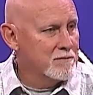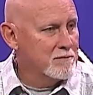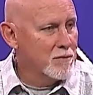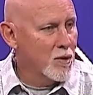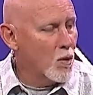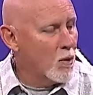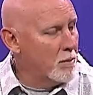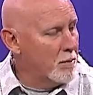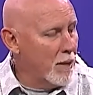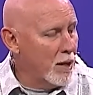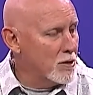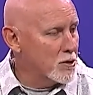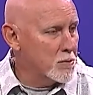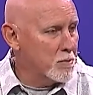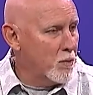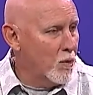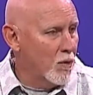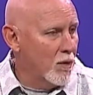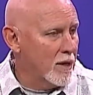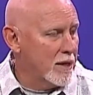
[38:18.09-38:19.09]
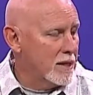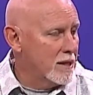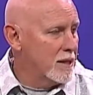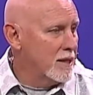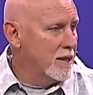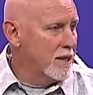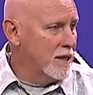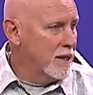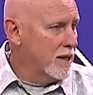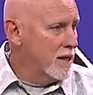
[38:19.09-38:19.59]
but what Paul's point
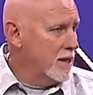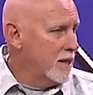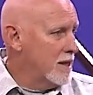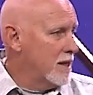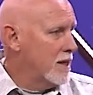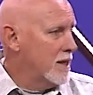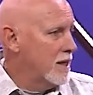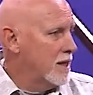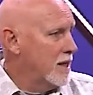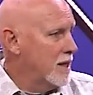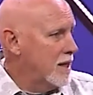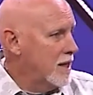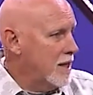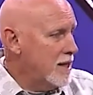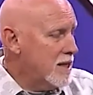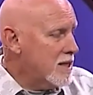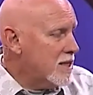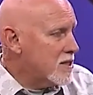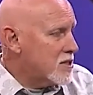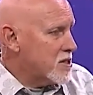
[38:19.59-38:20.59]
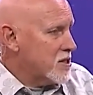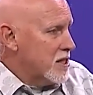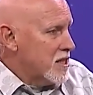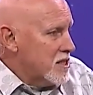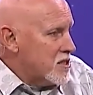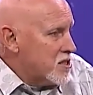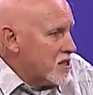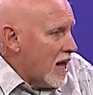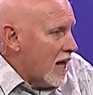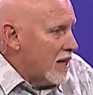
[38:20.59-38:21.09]

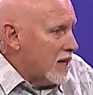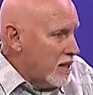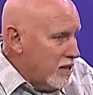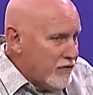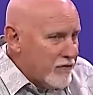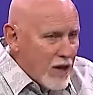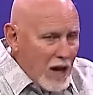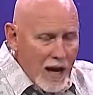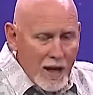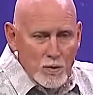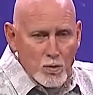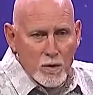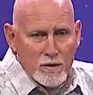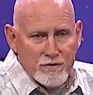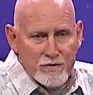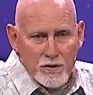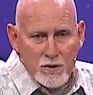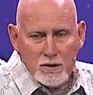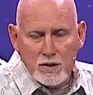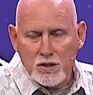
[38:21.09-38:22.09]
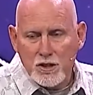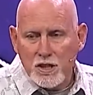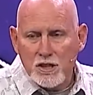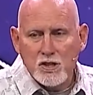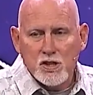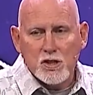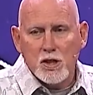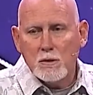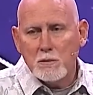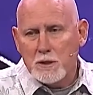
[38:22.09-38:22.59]
is that if God were foolish,
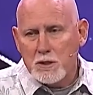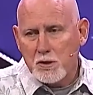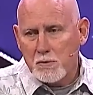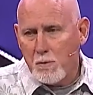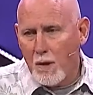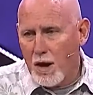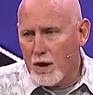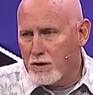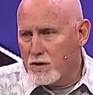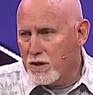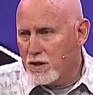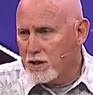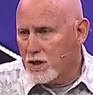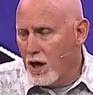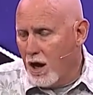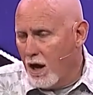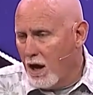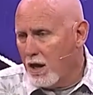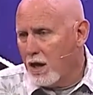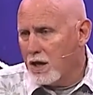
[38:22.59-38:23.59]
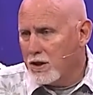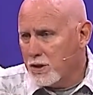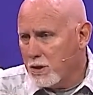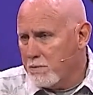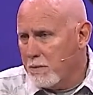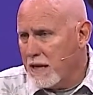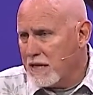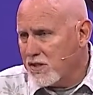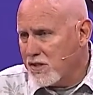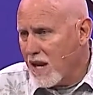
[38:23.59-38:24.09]
he'd still be smarter than y'all on your
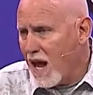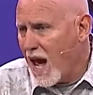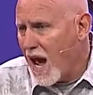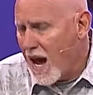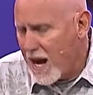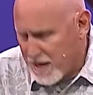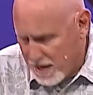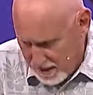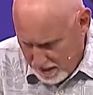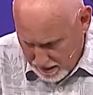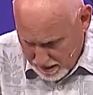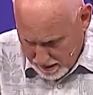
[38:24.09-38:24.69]
best day.